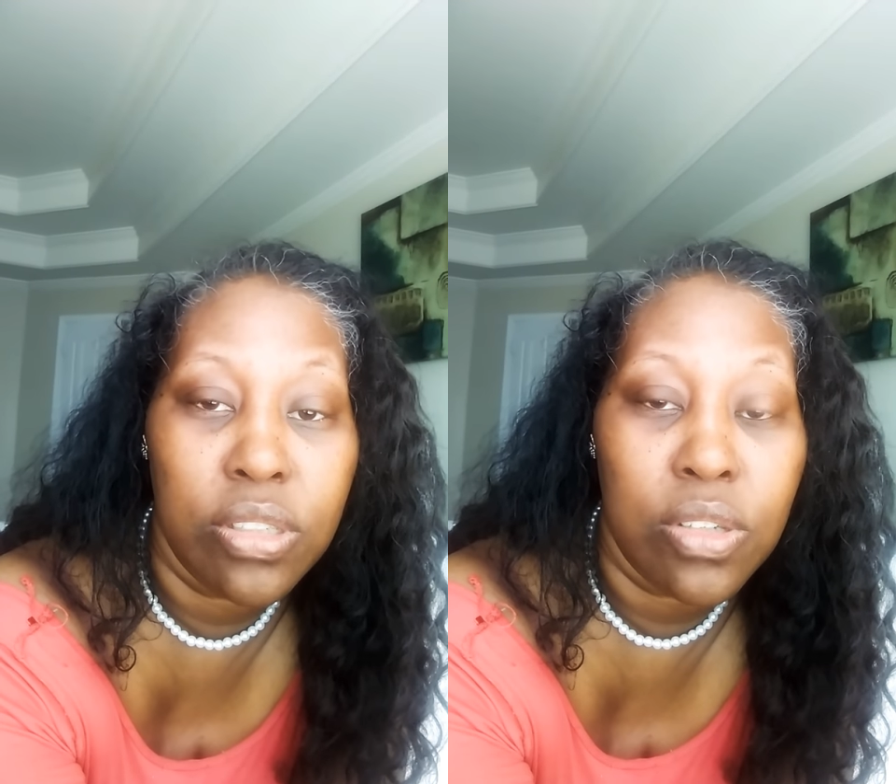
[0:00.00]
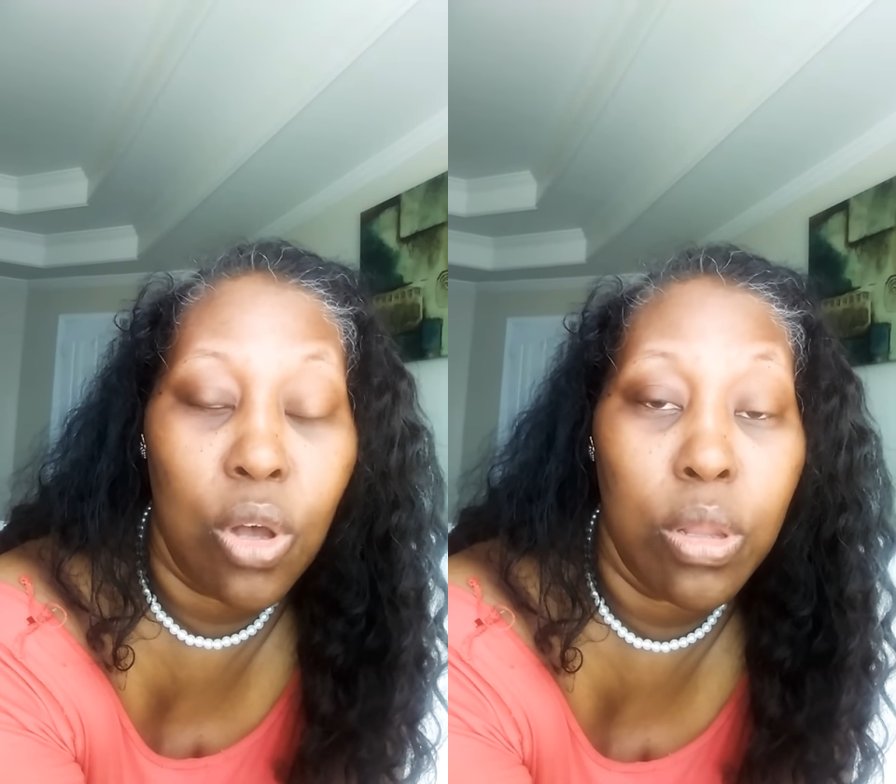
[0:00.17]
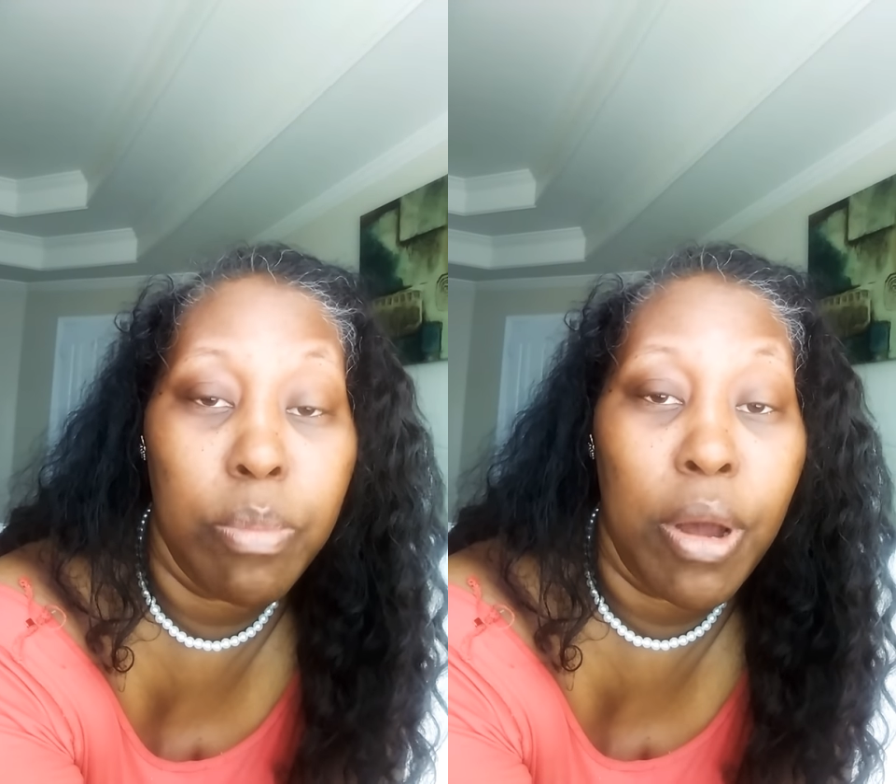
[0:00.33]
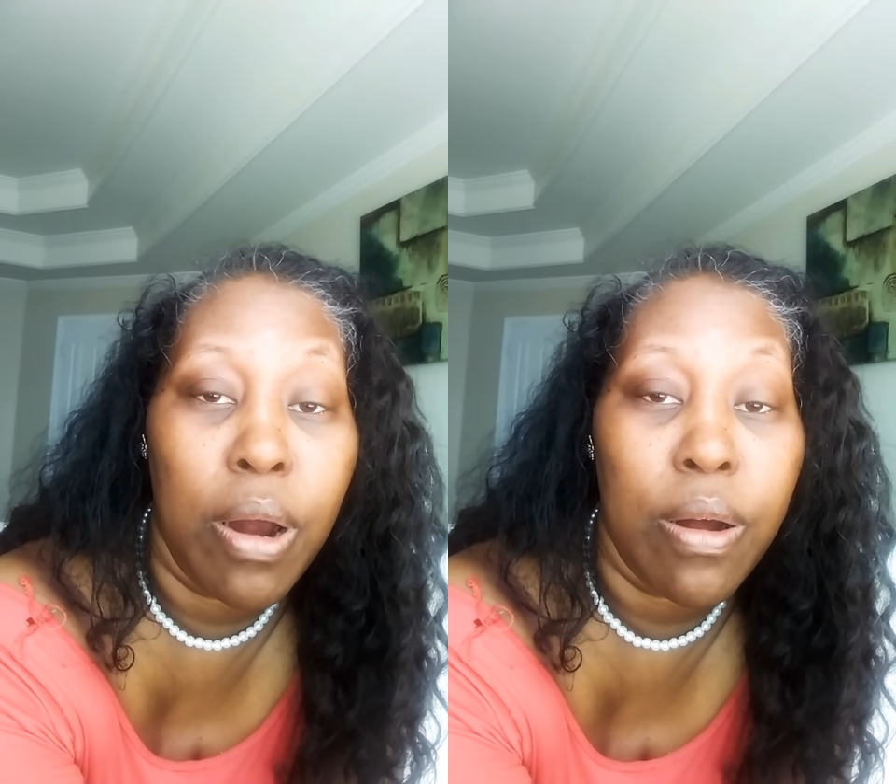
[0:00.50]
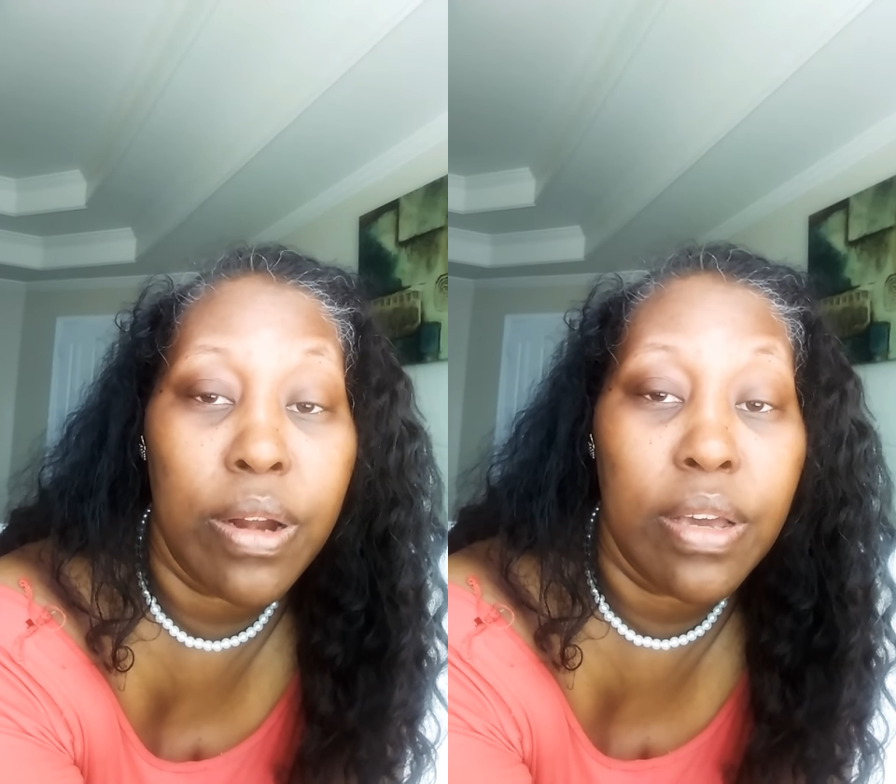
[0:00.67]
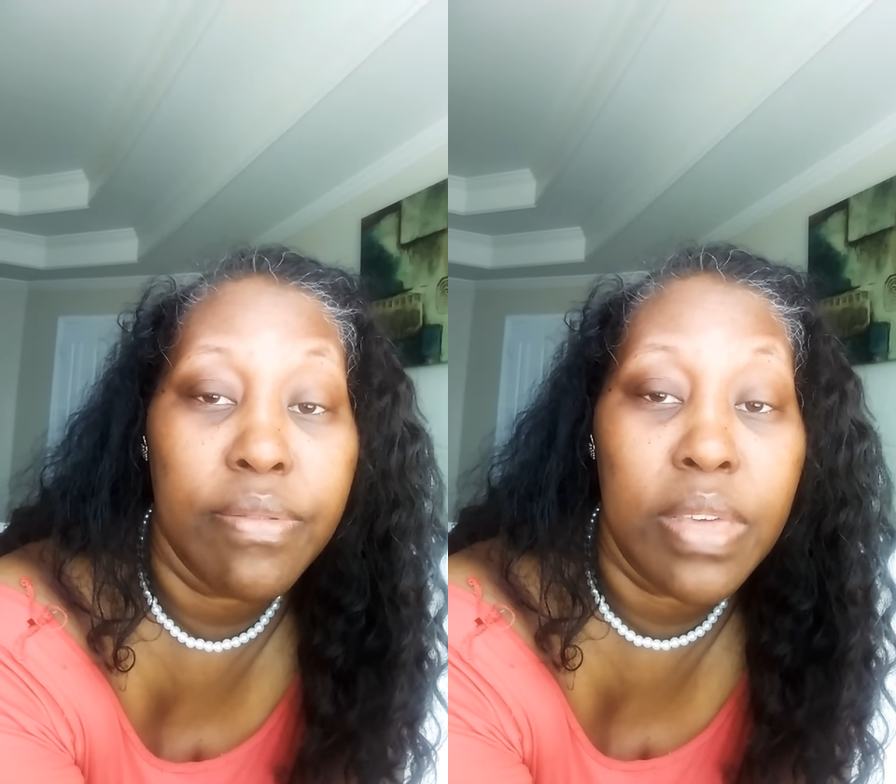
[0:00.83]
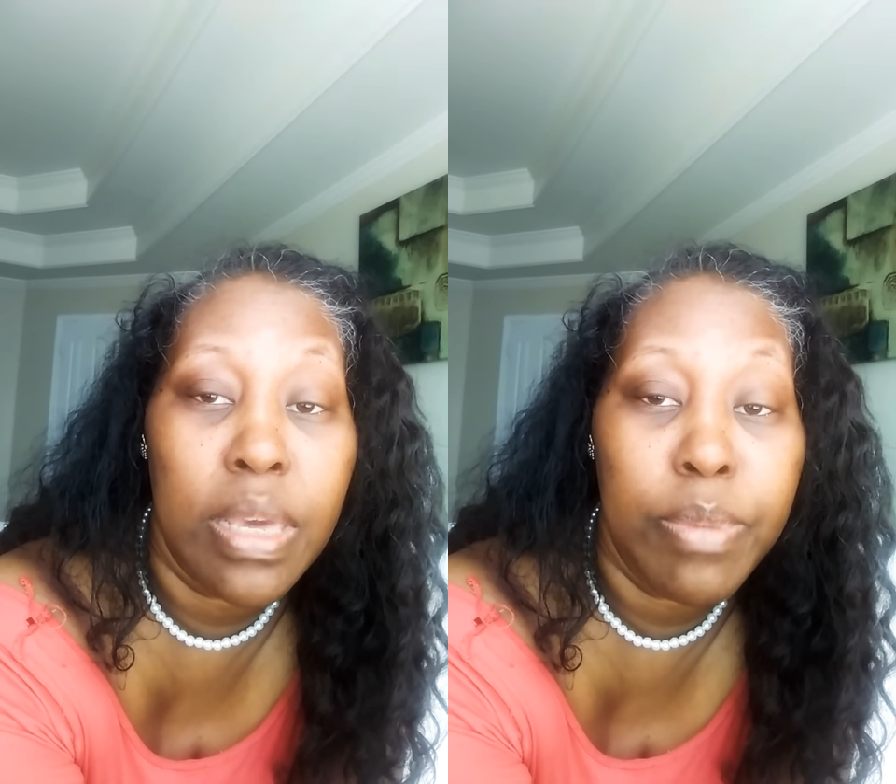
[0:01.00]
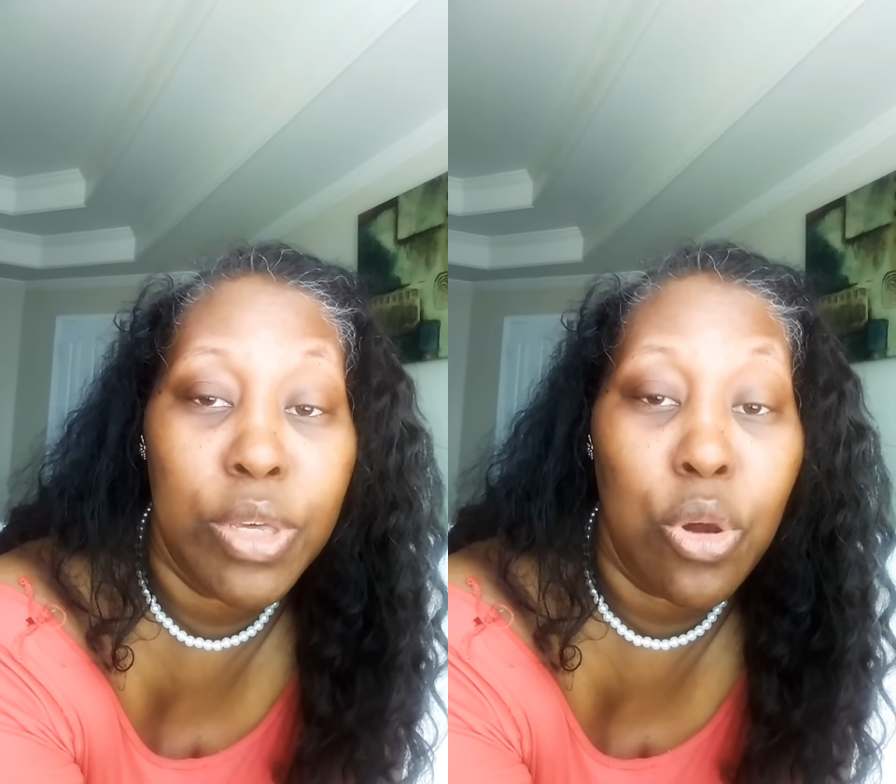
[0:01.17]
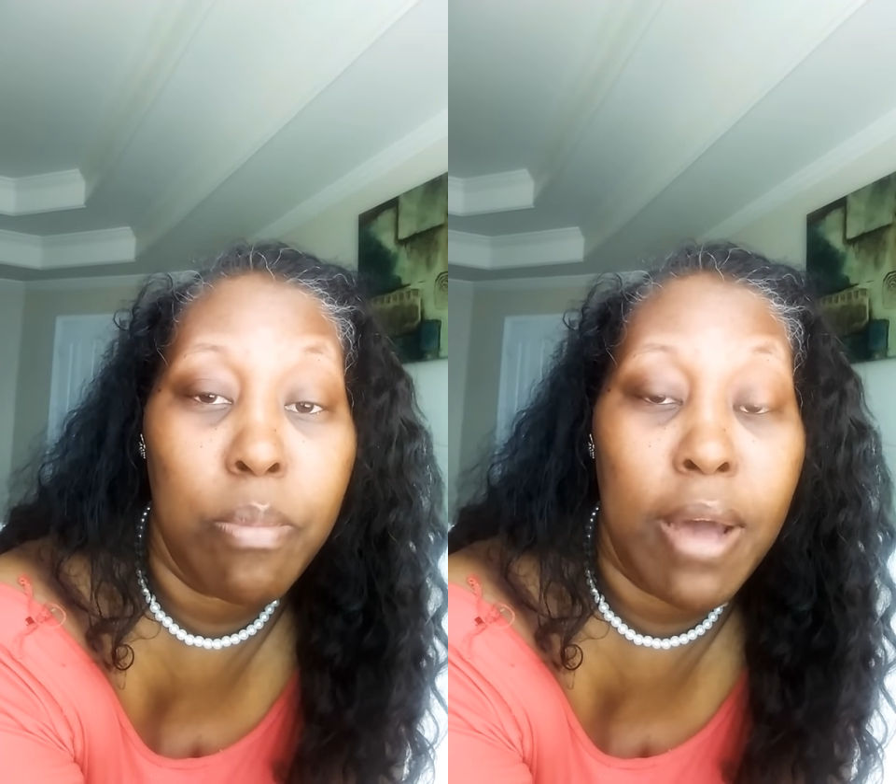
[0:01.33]
It's all a part of
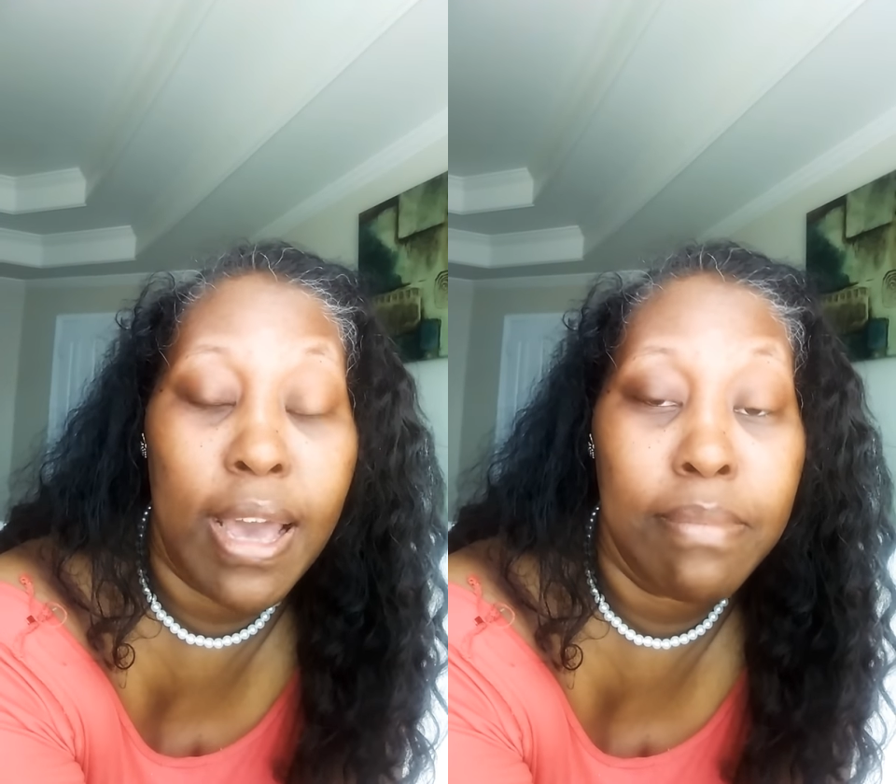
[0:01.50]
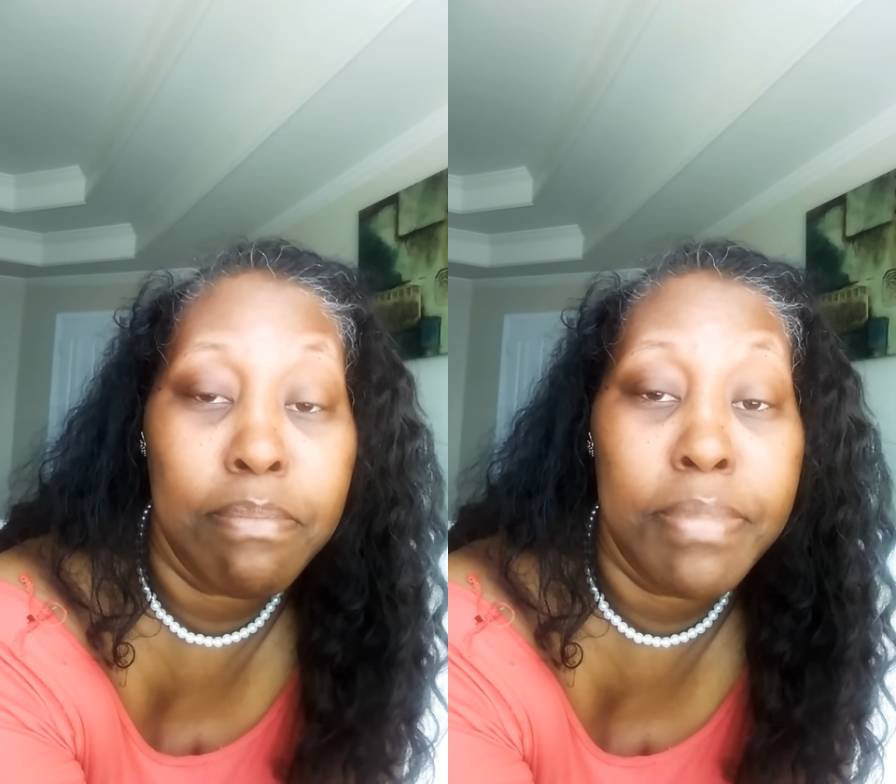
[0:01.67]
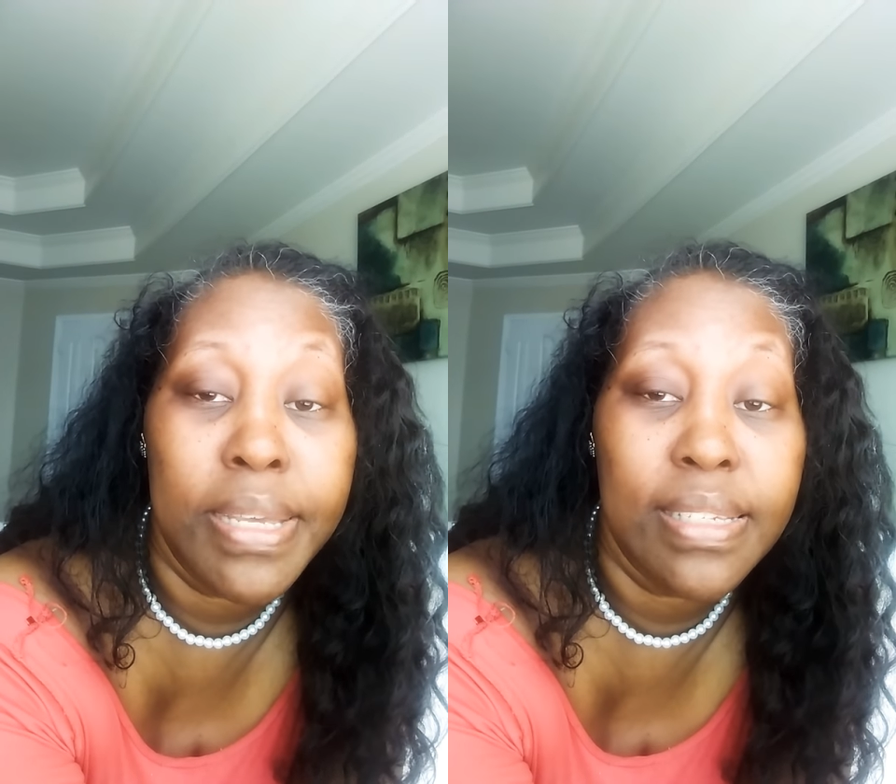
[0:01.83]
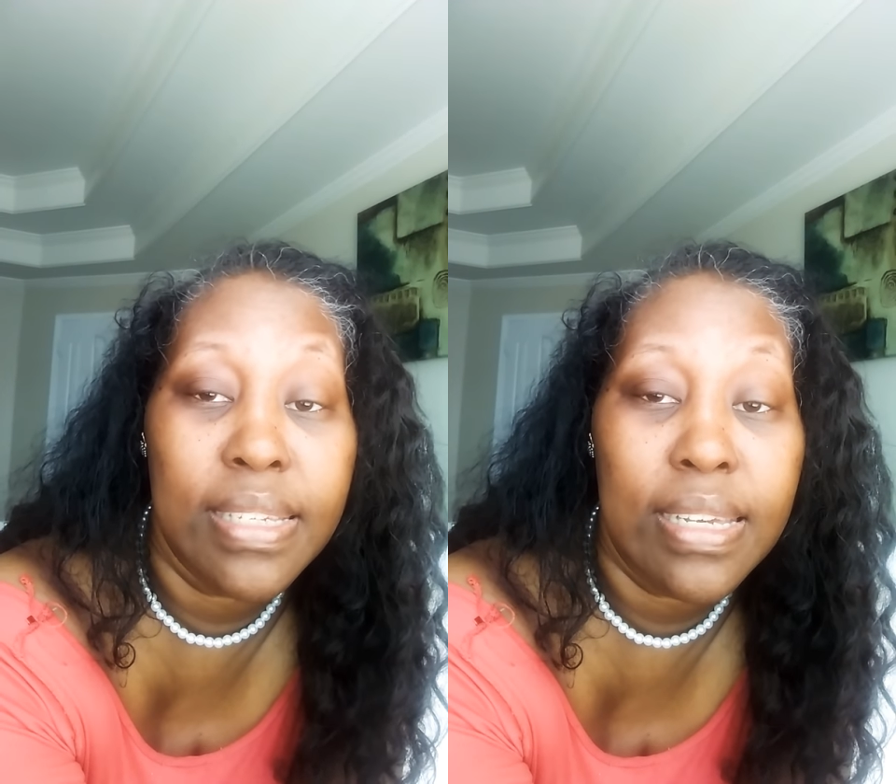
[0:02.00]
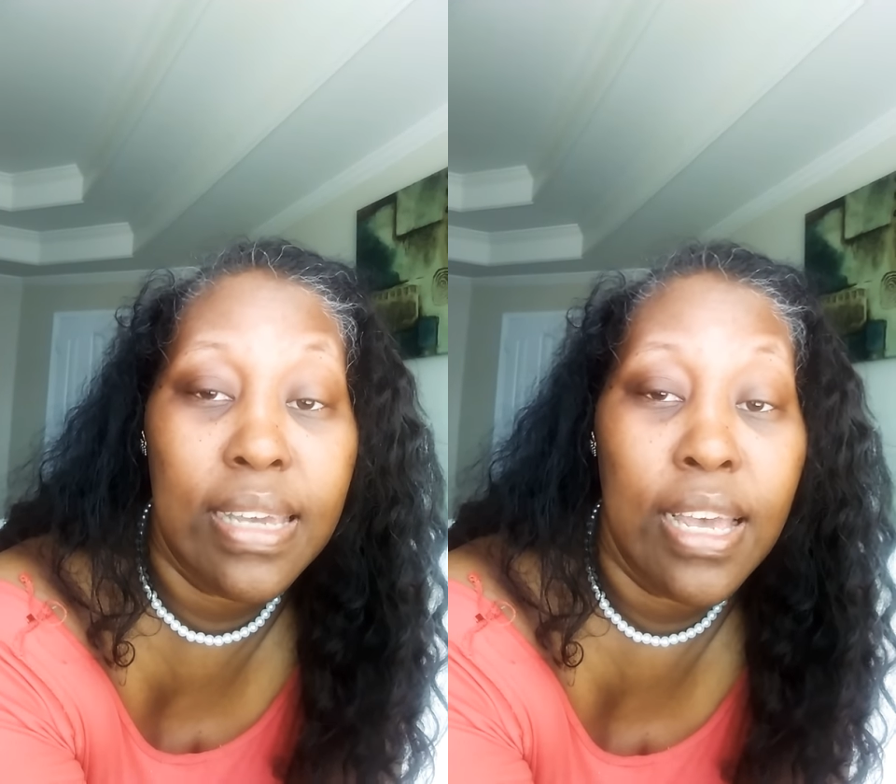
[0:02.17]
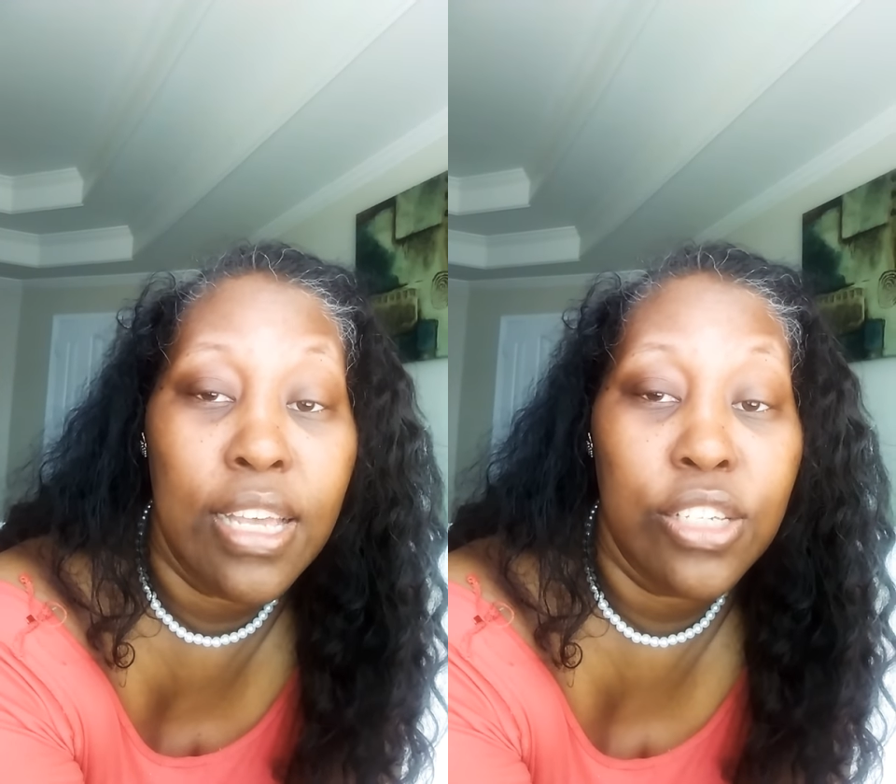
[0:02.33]
keeping your mind busy